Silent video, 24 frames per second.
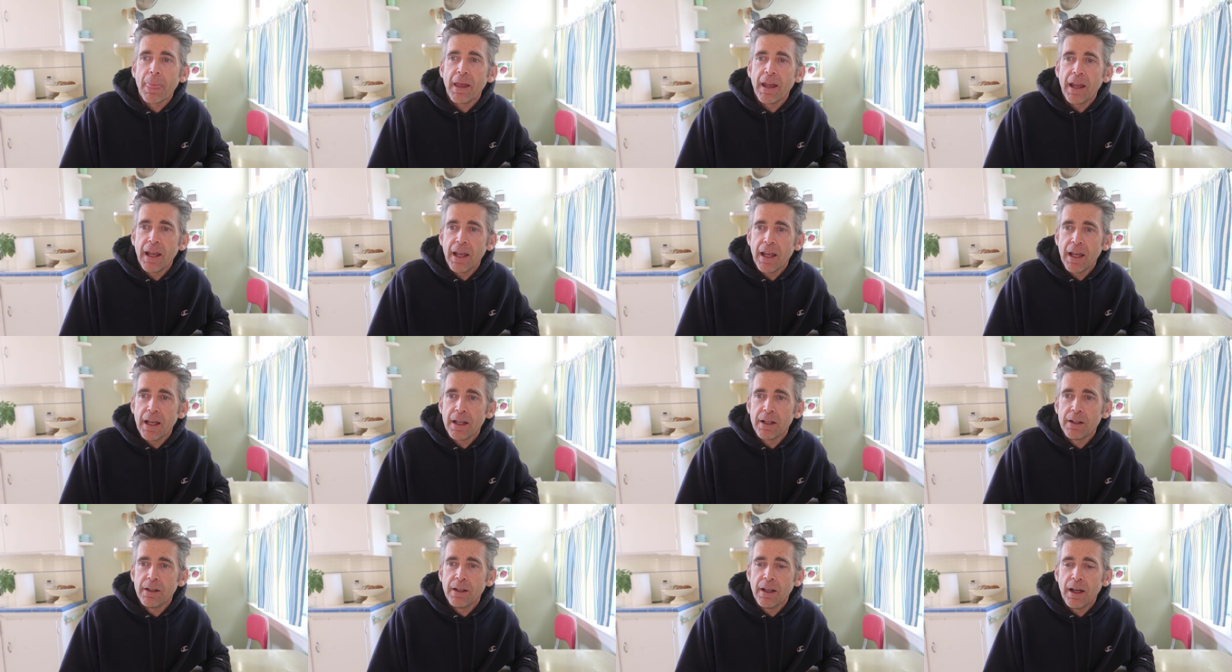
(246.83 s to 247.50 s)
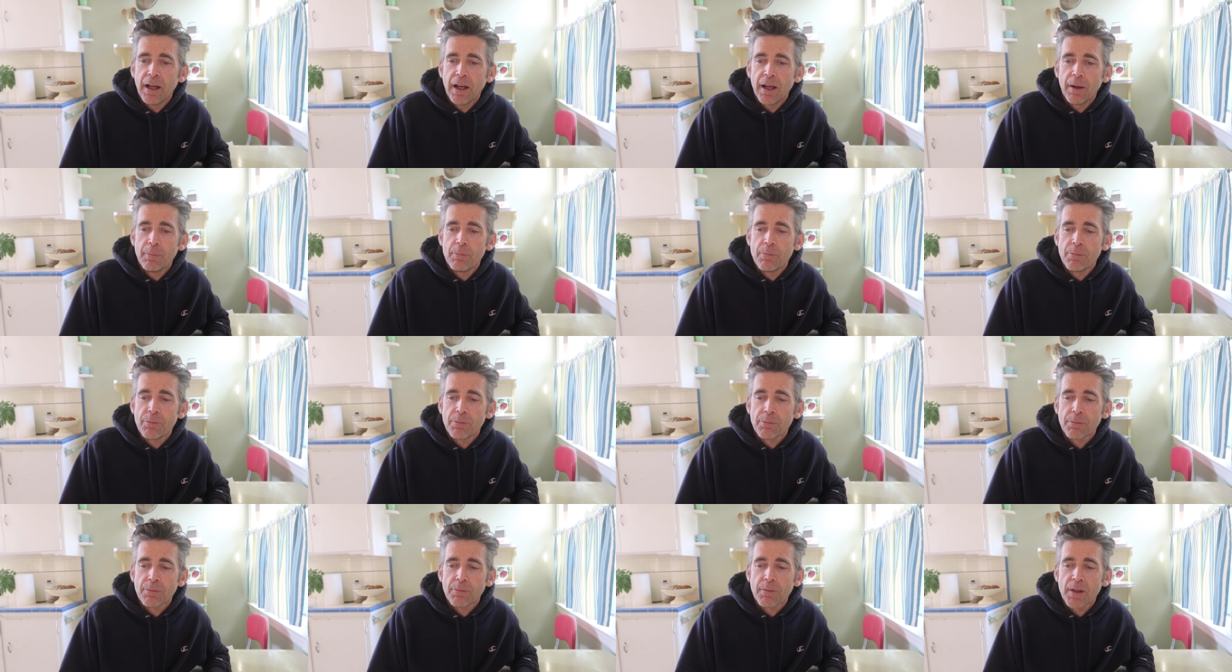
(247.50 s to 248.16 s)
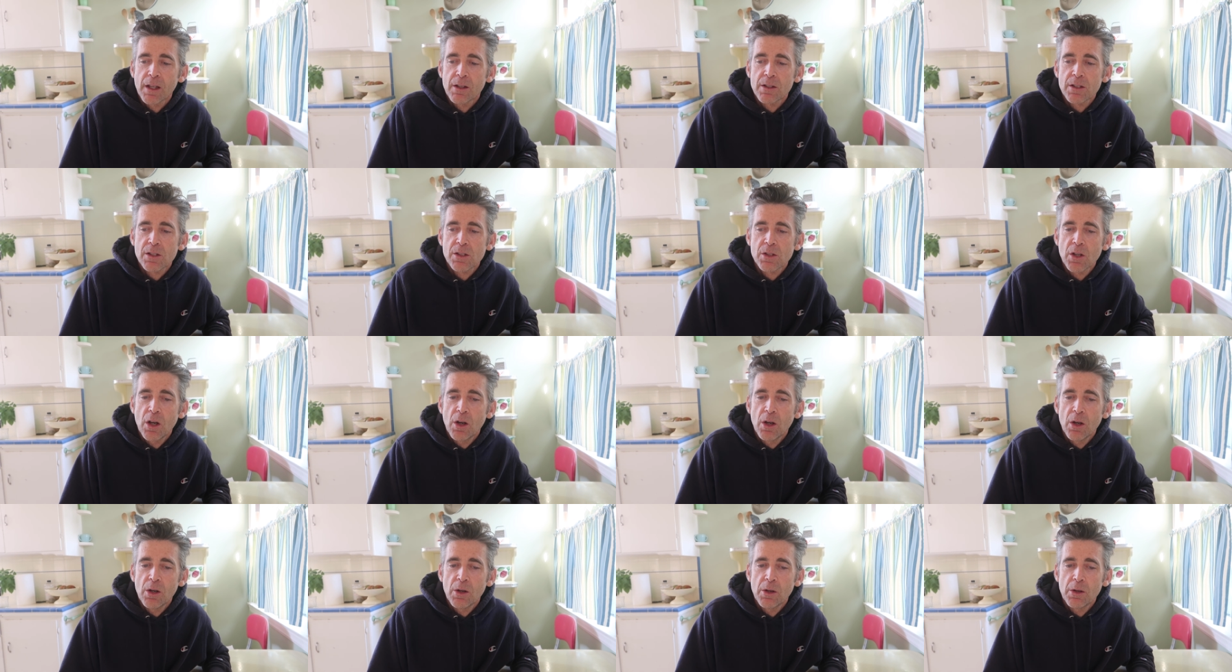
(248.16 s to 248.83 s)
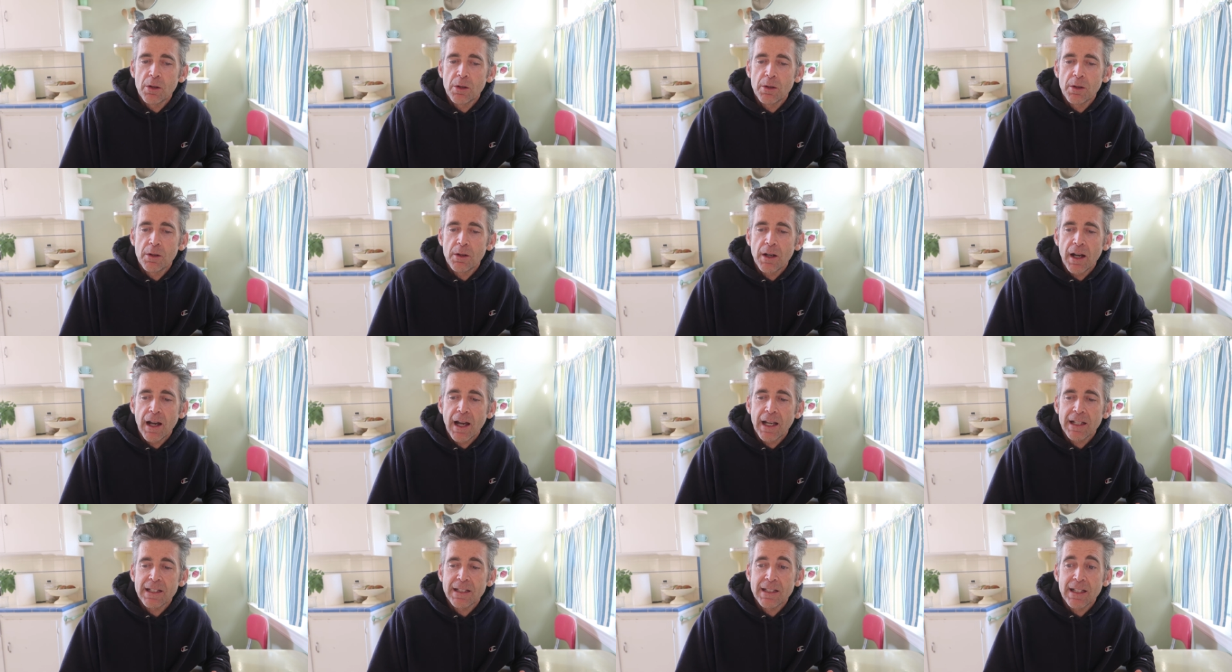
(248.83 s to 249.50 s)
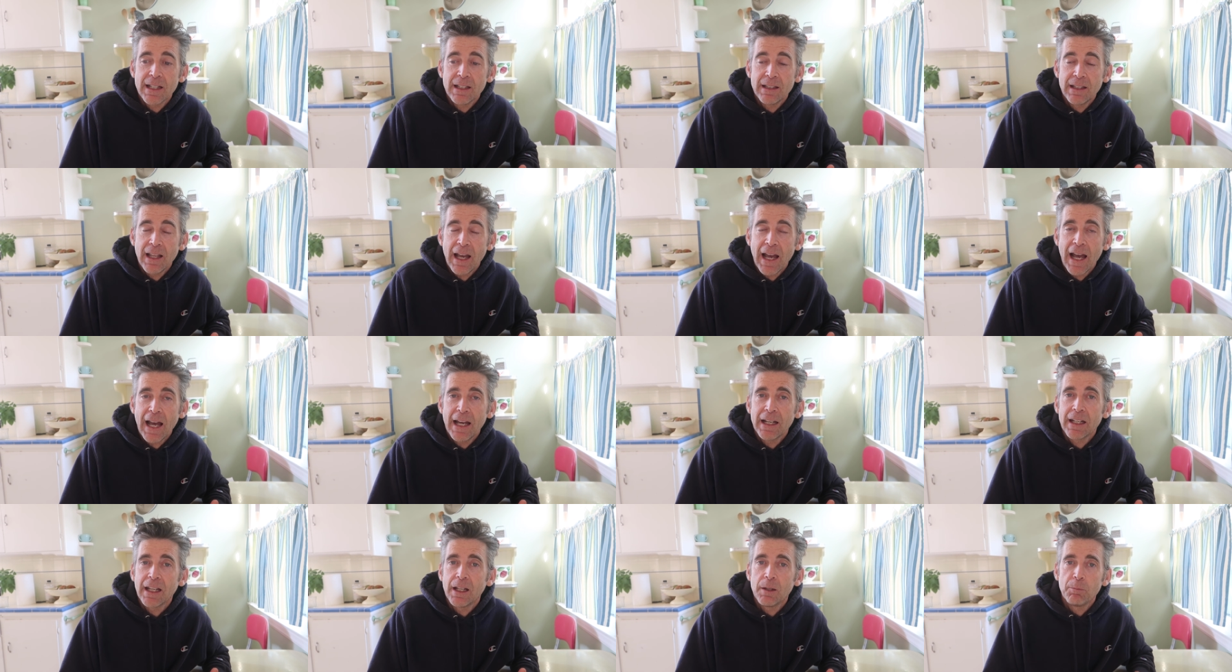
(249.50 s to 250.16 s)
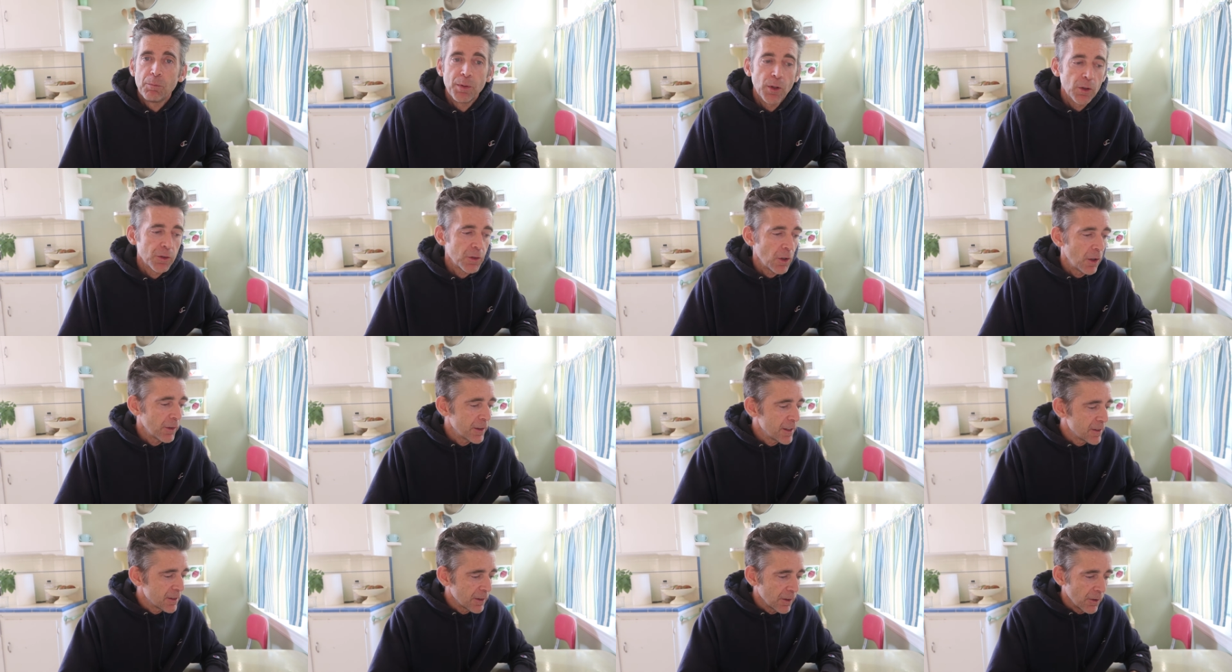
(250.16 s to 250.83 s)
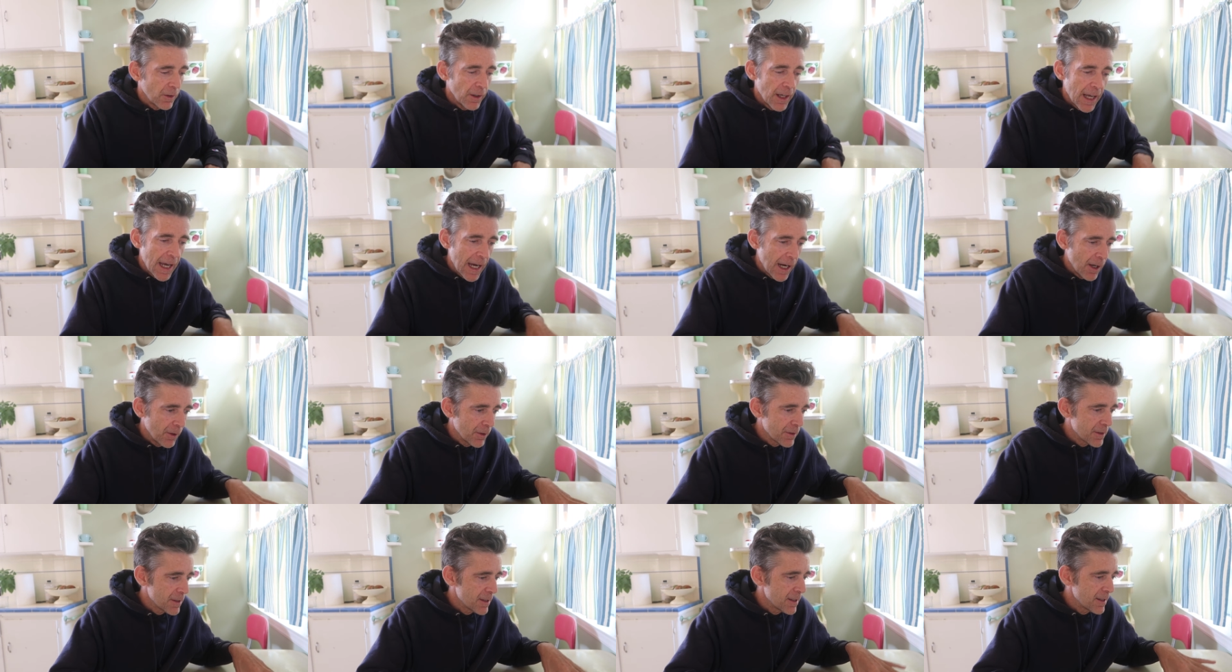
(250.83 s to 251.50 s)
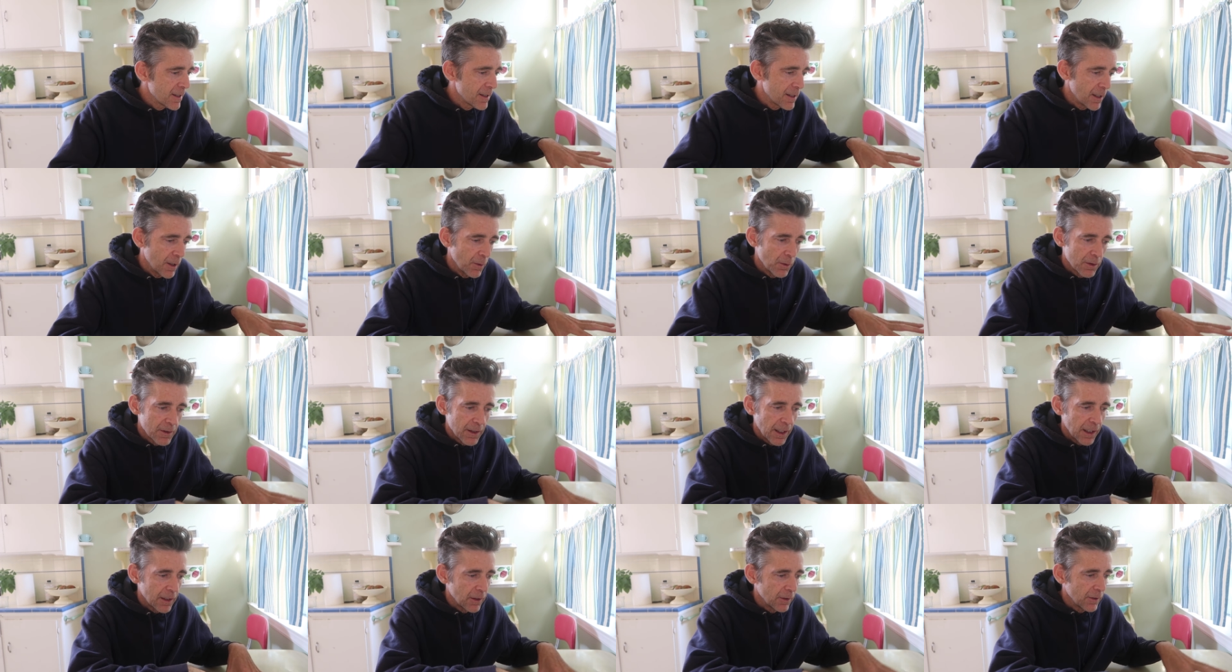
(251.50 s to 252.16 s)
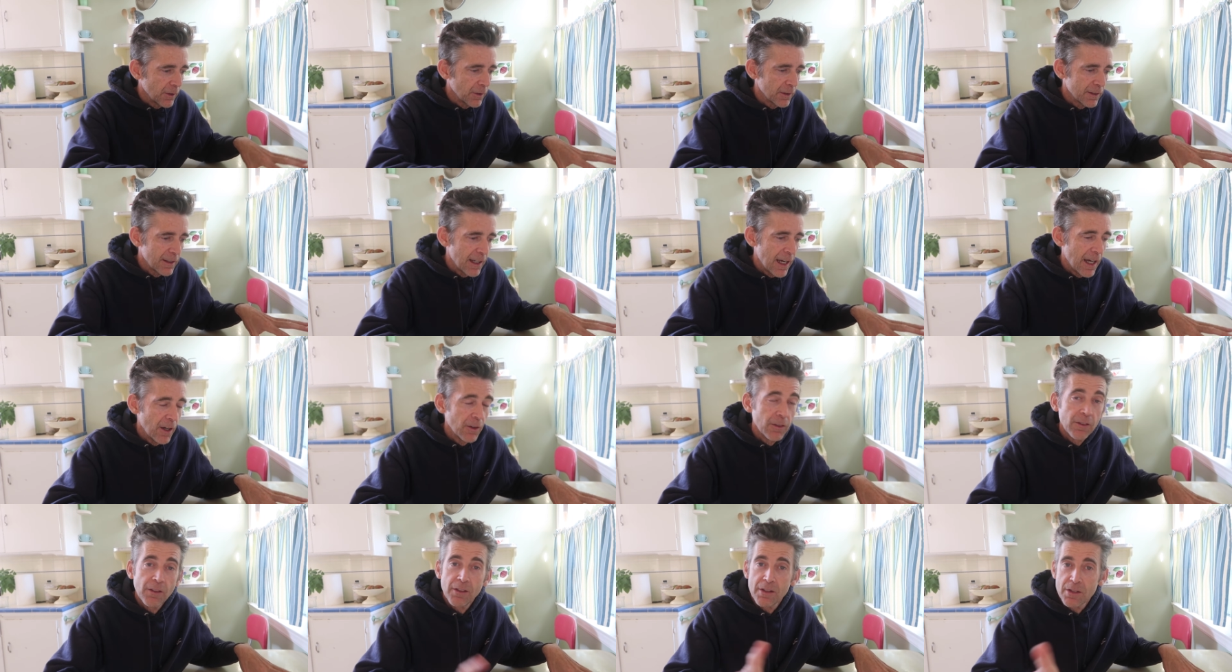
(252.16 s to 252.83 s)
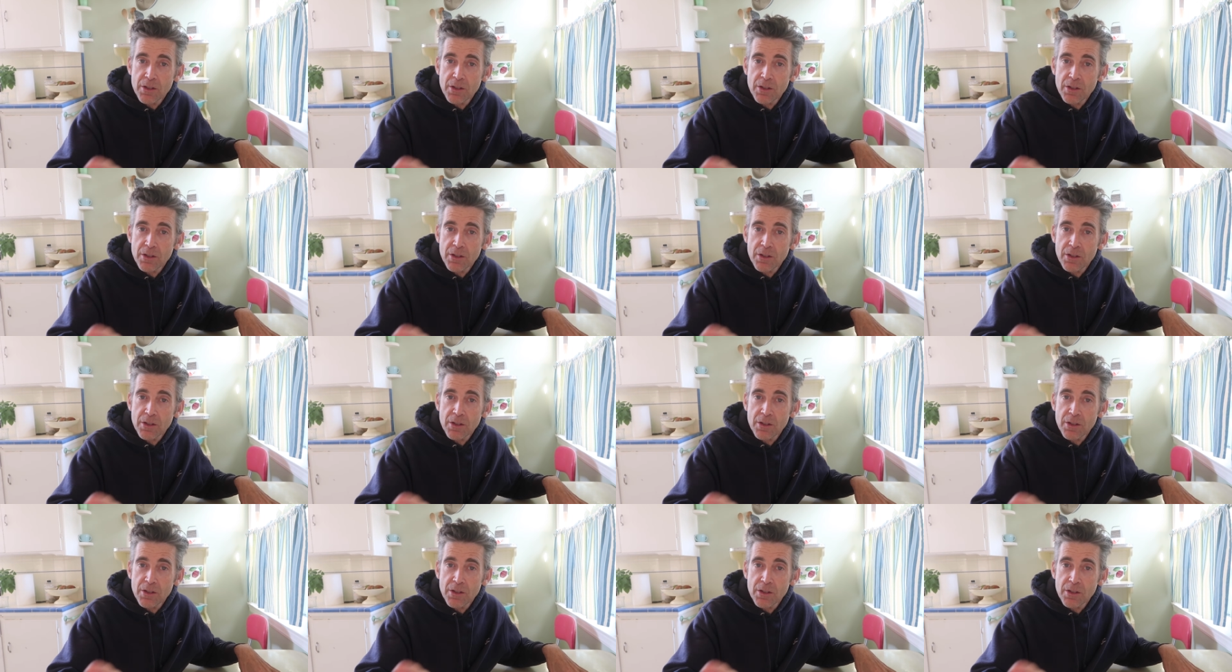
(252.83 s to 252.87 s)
and um, so I did that and built all these little houses and it was like a little town.